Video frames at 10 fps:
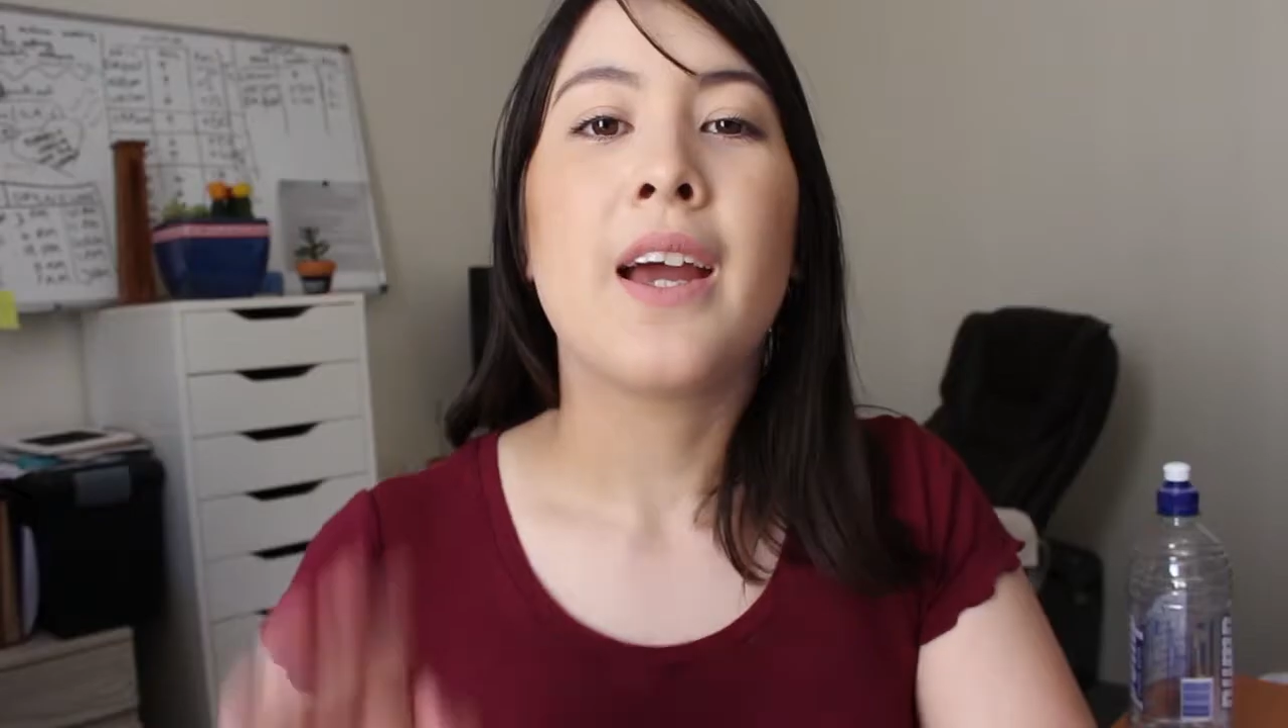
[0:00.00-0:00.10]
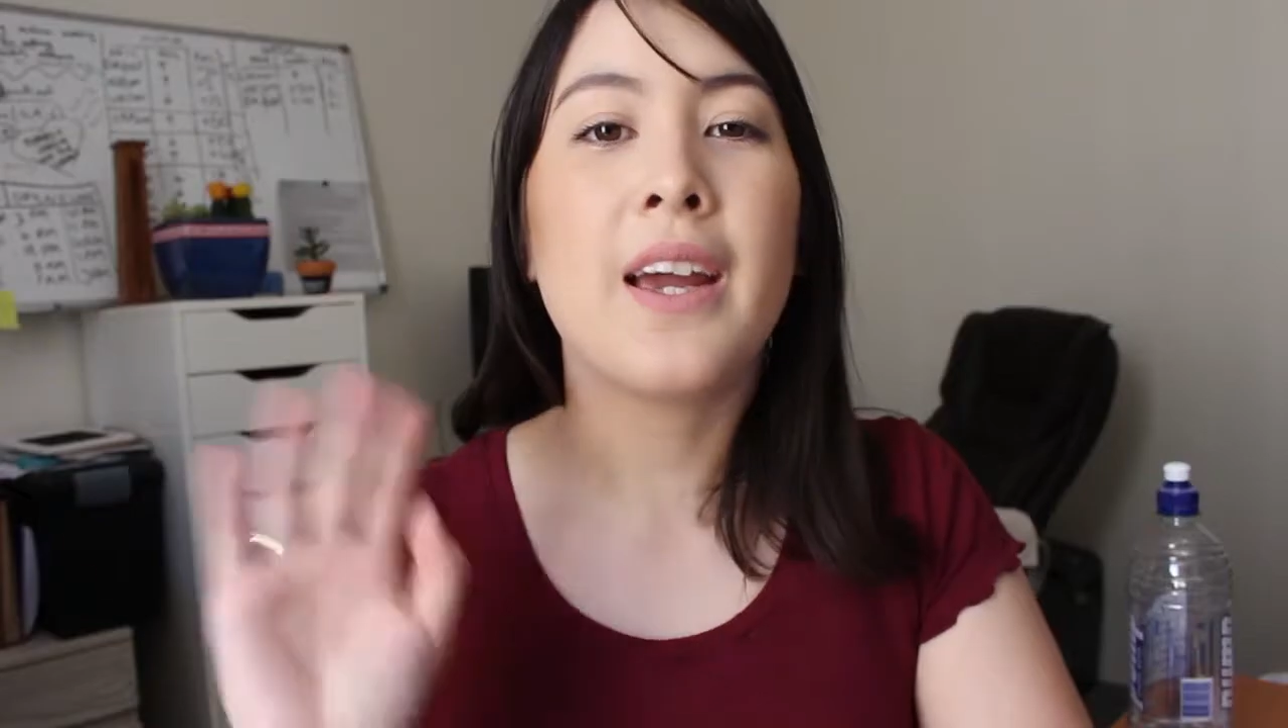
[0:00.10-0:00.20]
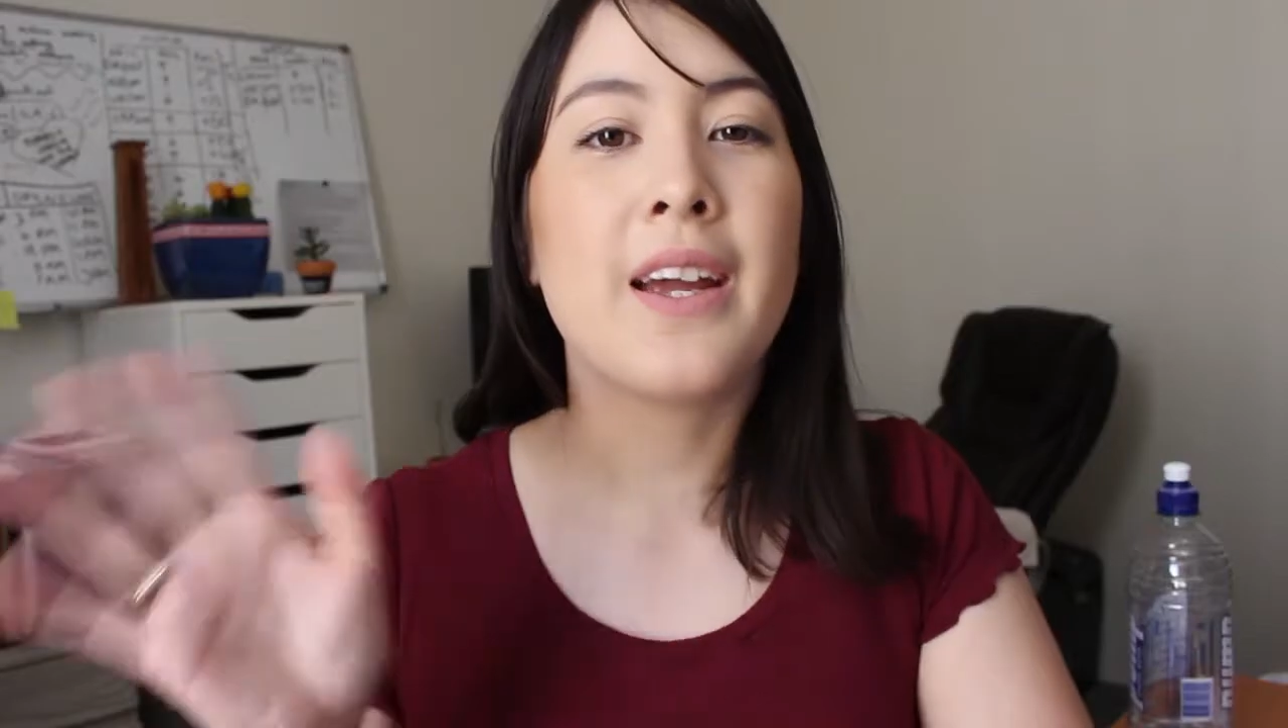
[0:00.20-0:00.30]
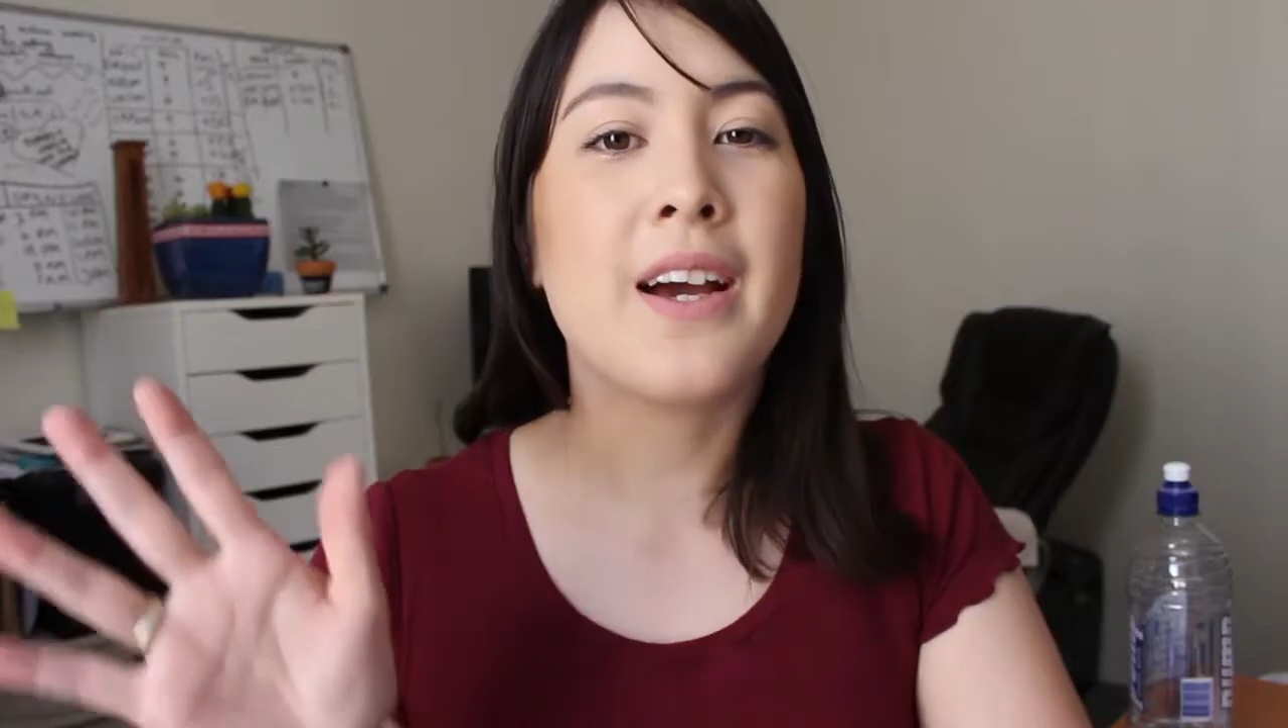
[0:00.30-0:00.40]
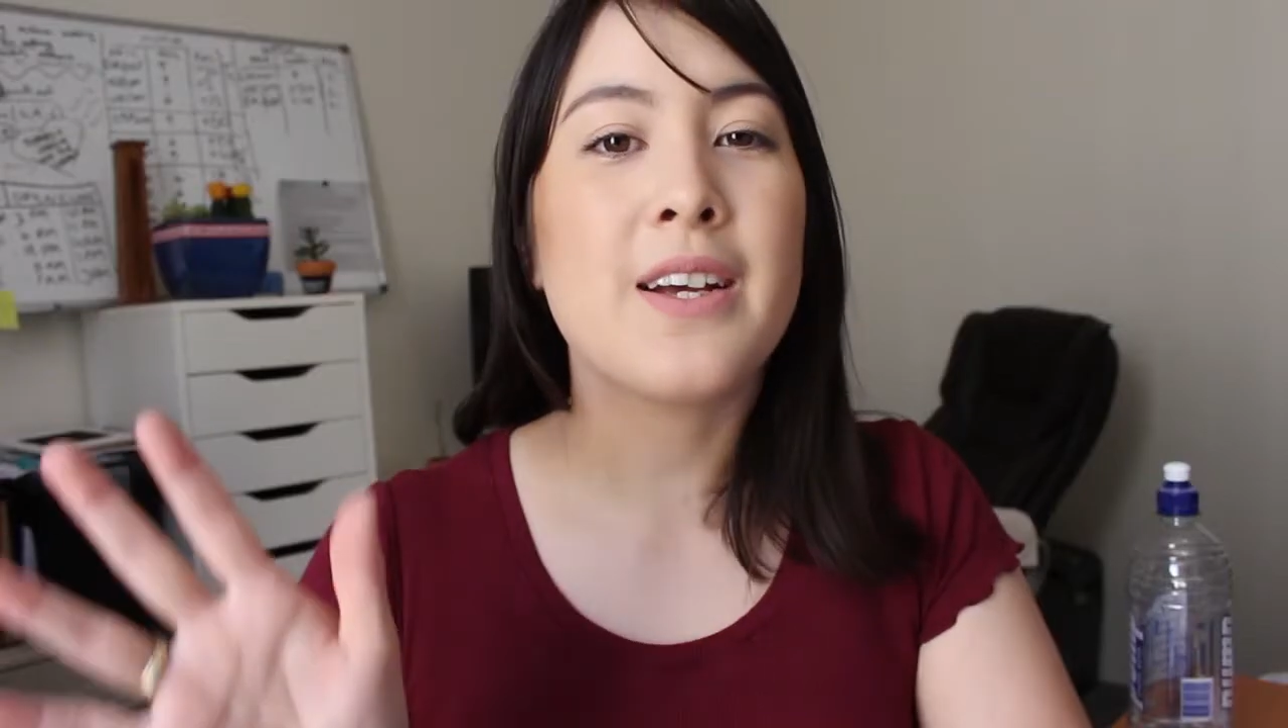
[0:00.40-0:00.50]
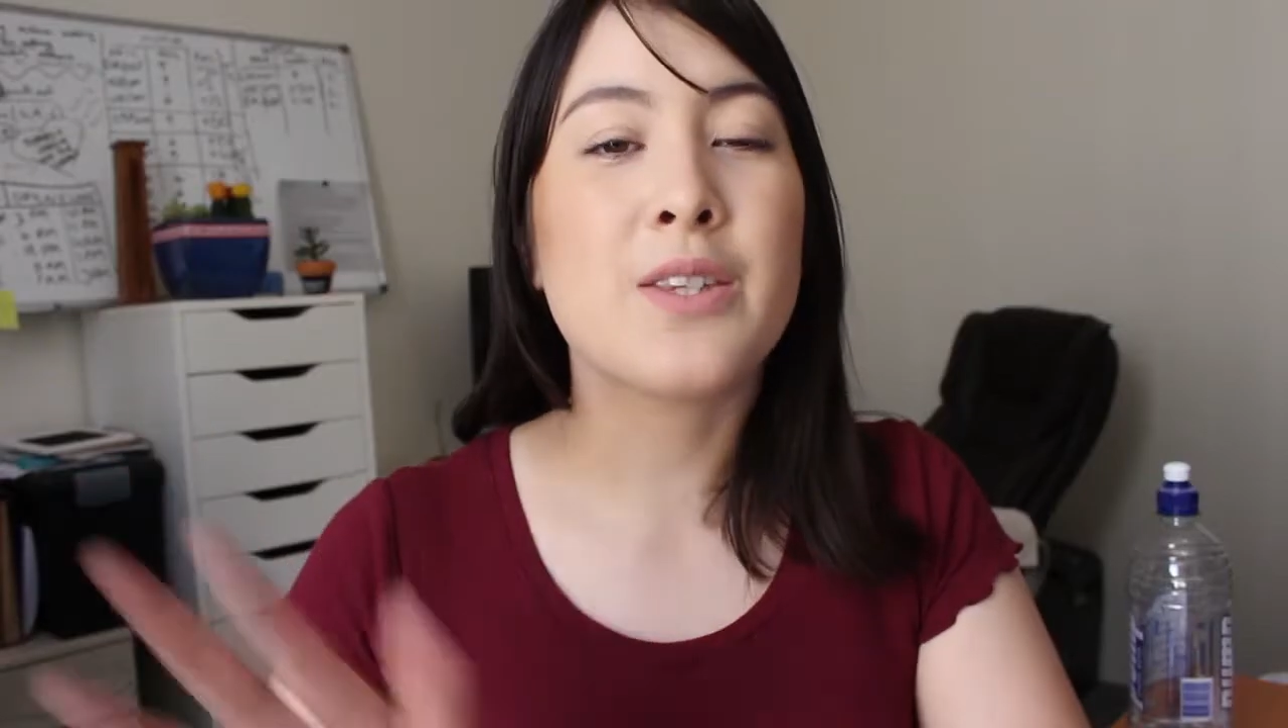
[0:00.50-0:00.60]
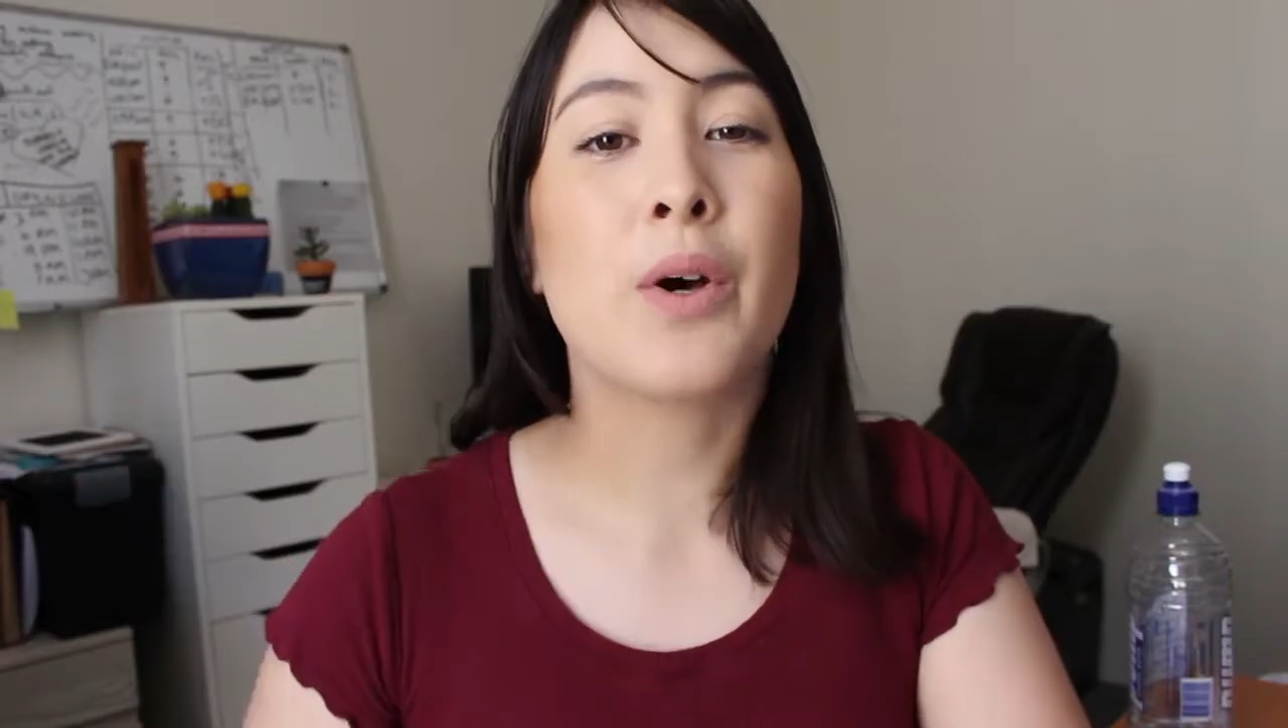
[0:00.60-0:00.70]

Hey guys,